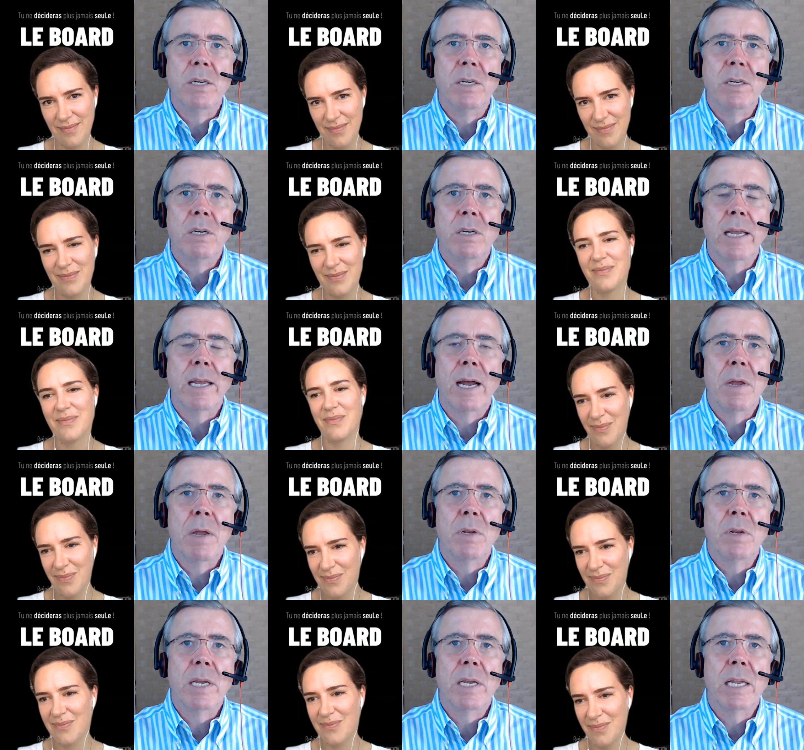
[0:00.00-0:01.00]
Speaker 1: I, I'm able to
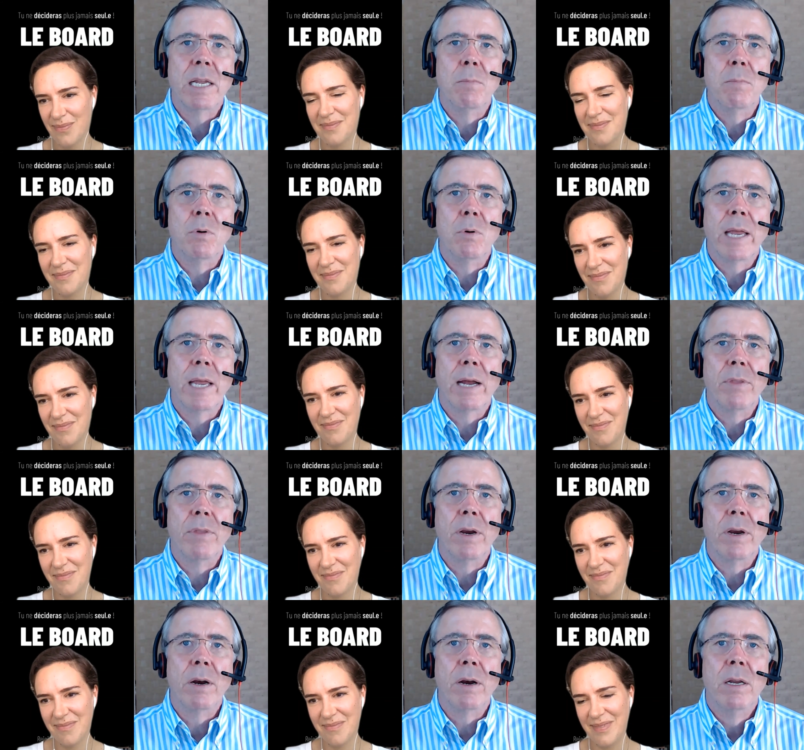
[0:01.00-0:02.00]
get the book out there.
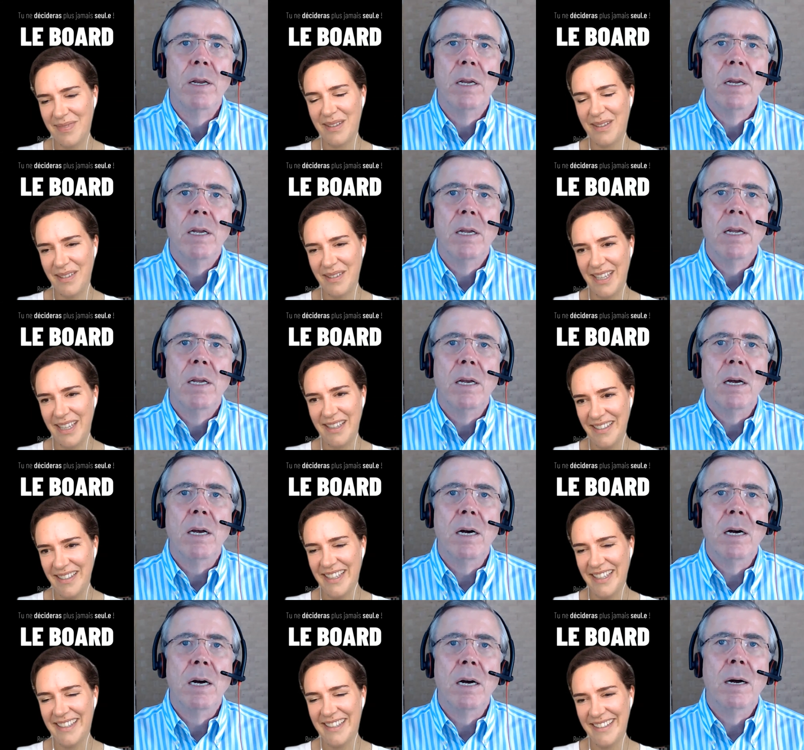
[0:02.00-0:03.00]
Okay.
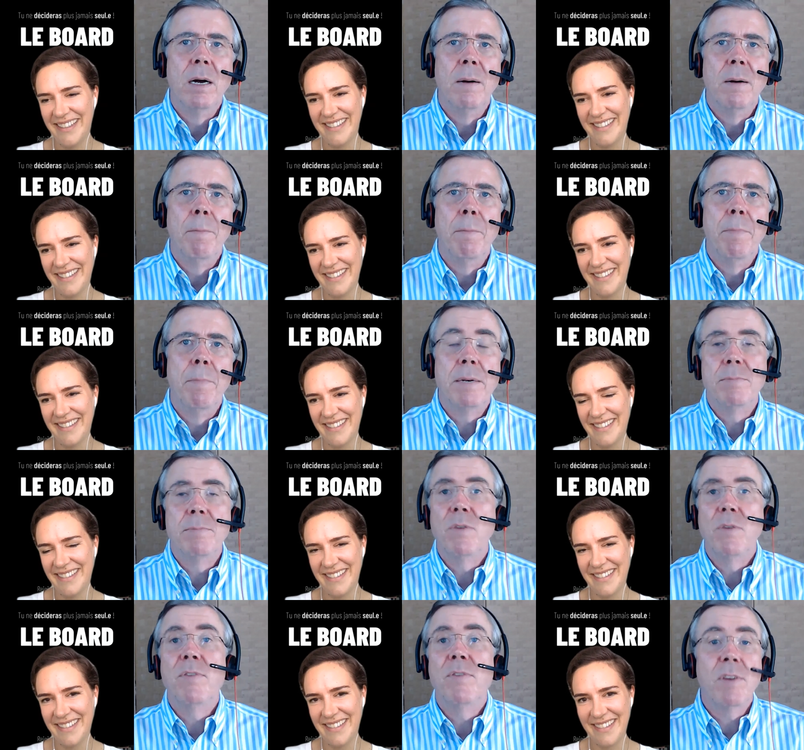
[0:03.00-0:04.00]
Um, but so if you
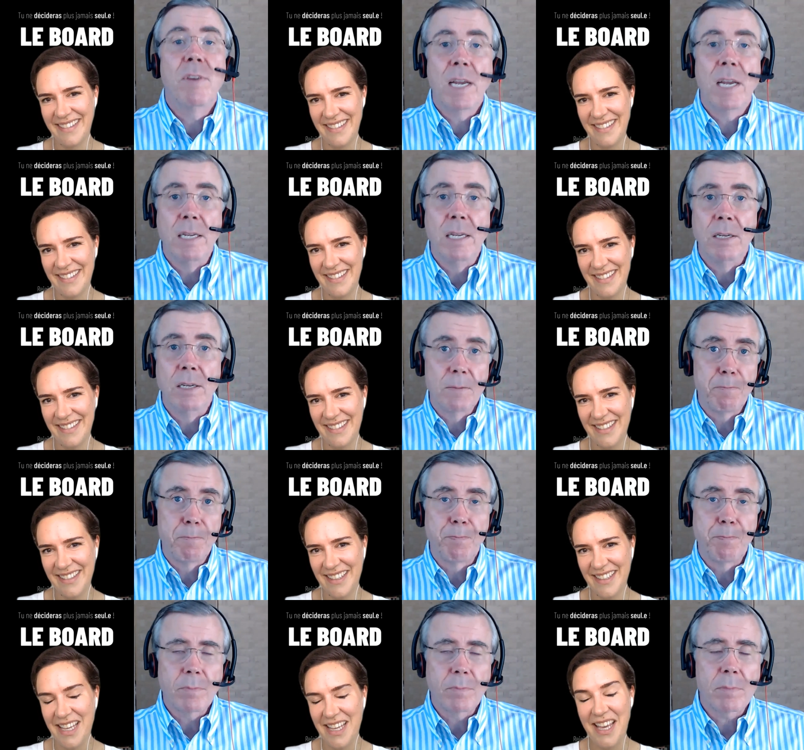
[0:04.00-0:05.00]
have any ideas,
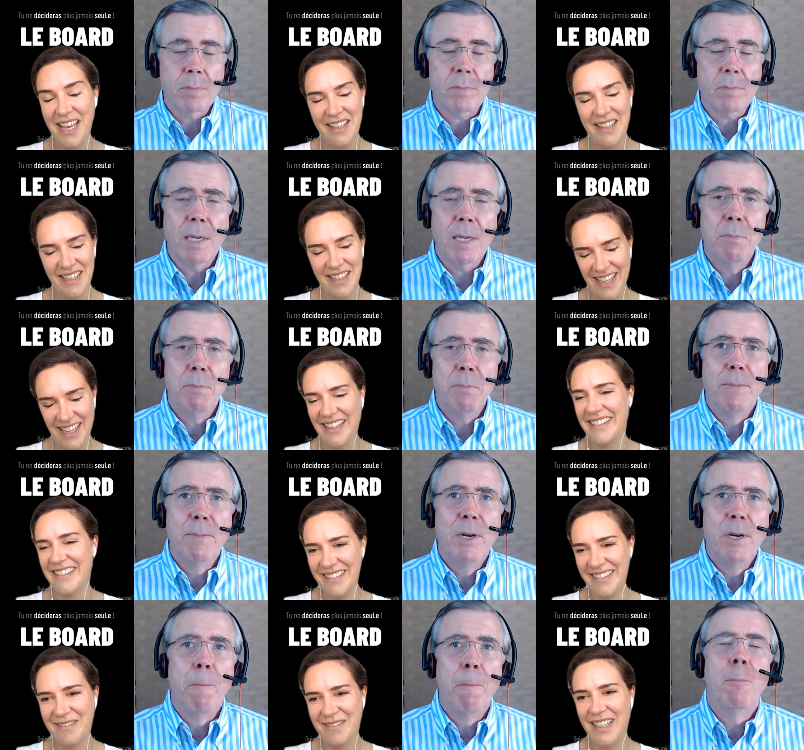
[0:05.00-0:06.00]
please let me know.
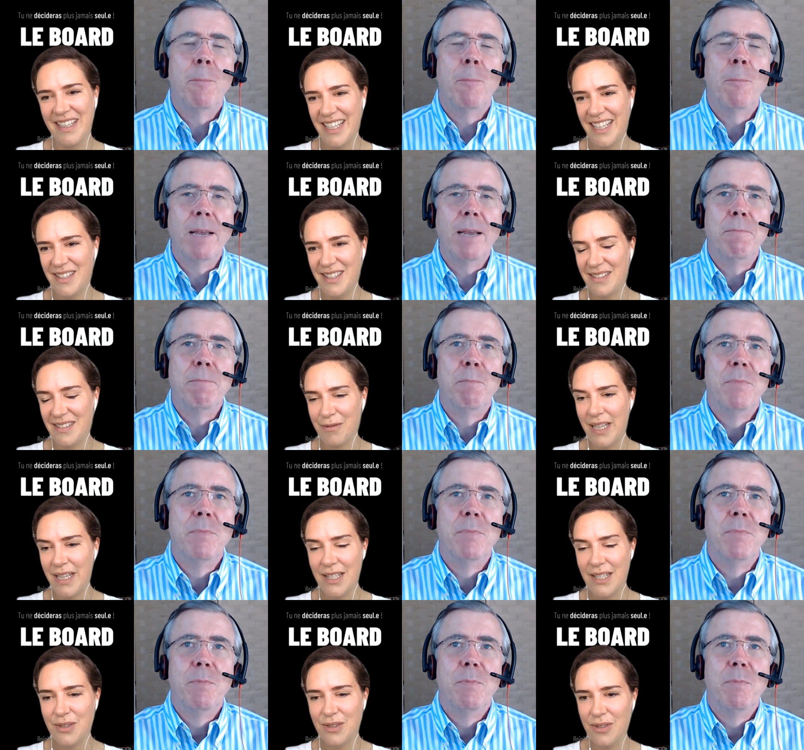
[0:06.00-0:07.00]
Speaker 2: Okay. We let we
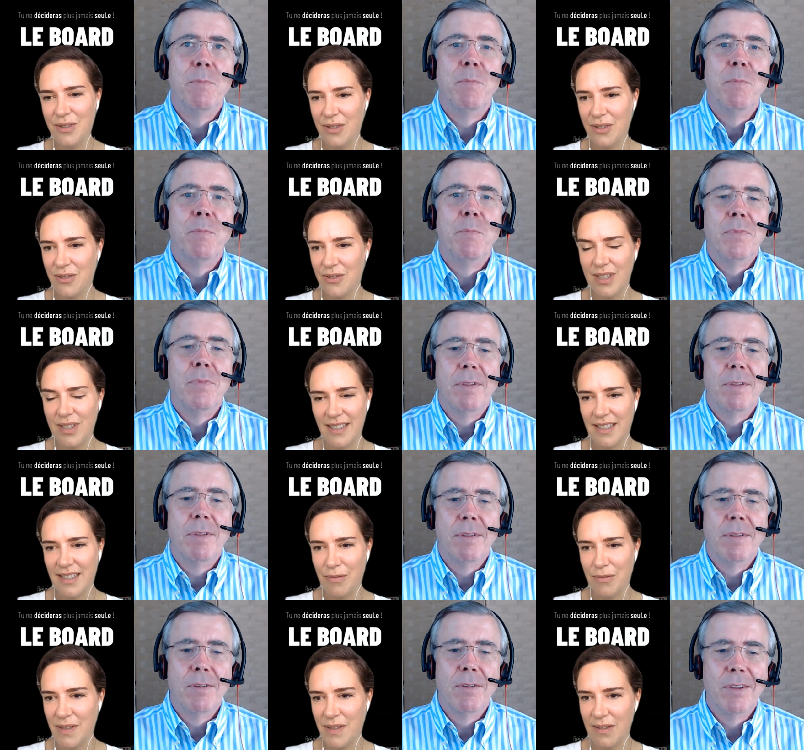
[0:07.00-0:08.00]
let you know, Douglas,
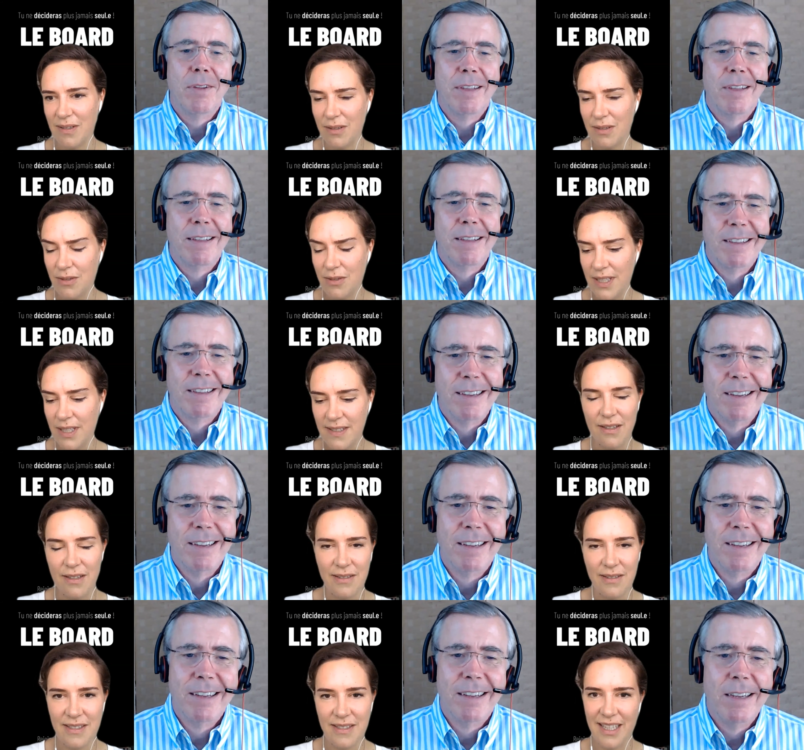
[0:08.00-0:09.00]
and with all the
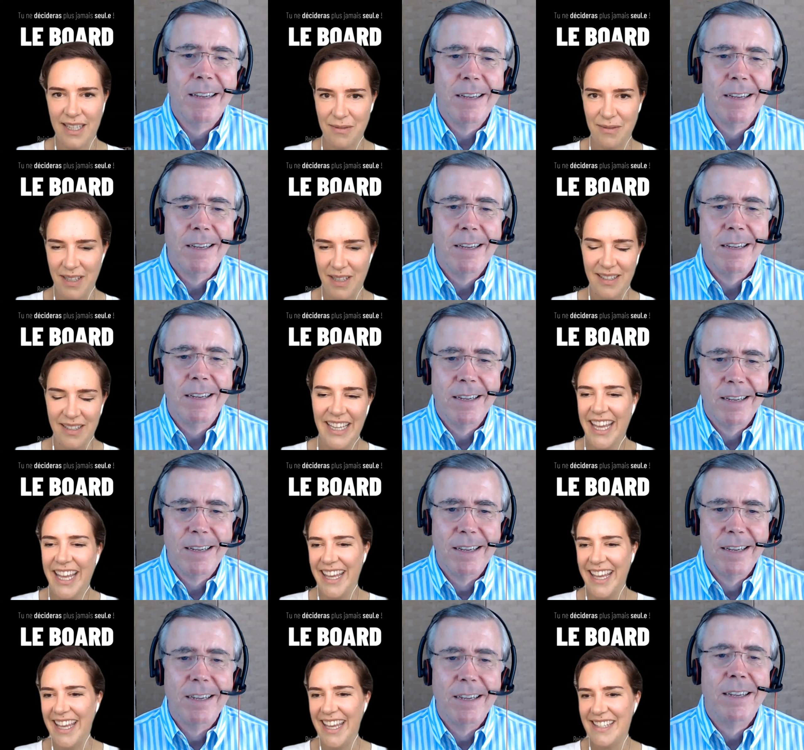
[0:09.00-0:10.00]
listeners as well.
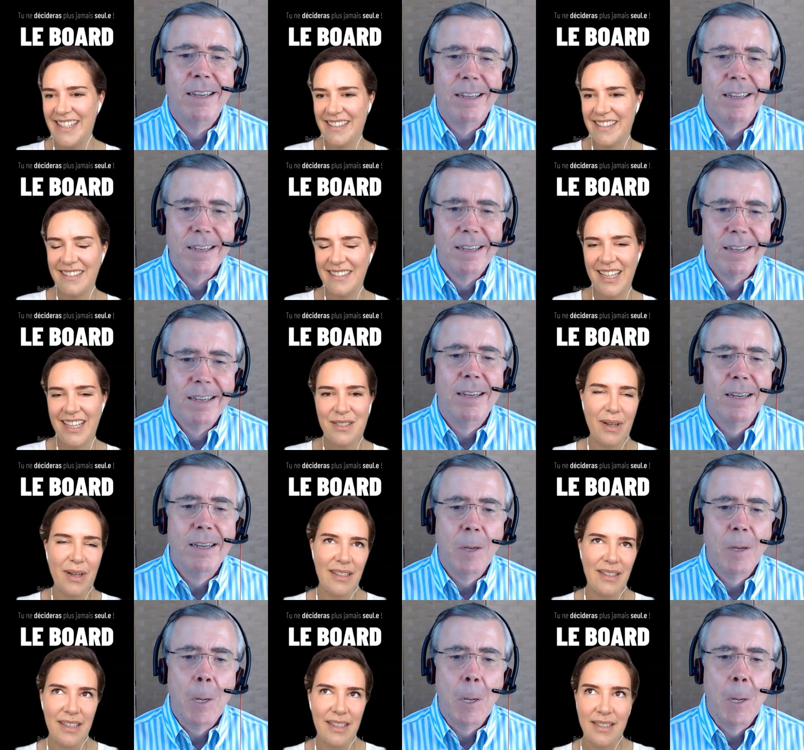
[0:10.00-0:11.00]
And uh, the last
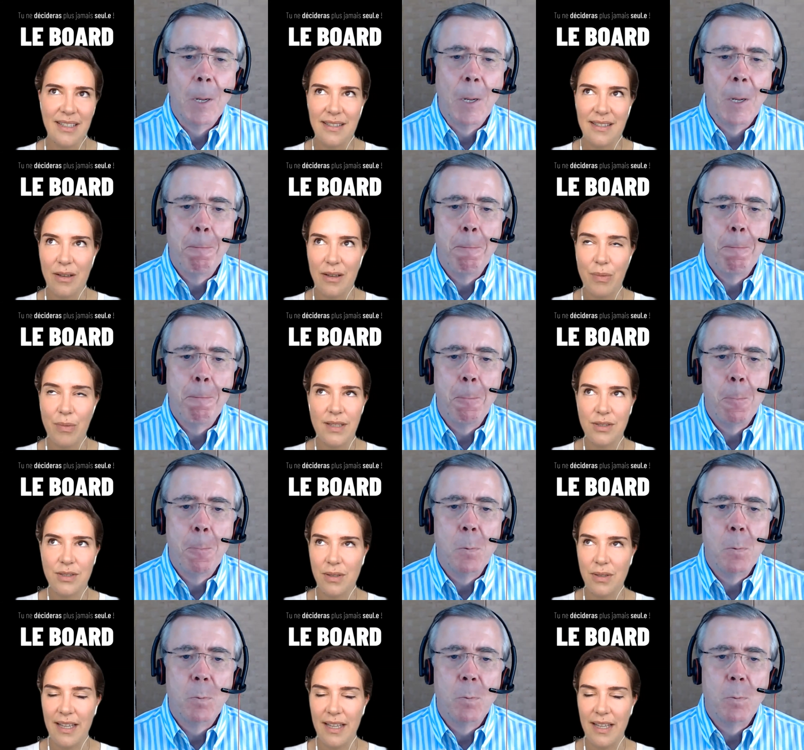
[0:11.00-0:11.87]
one is, uh, what's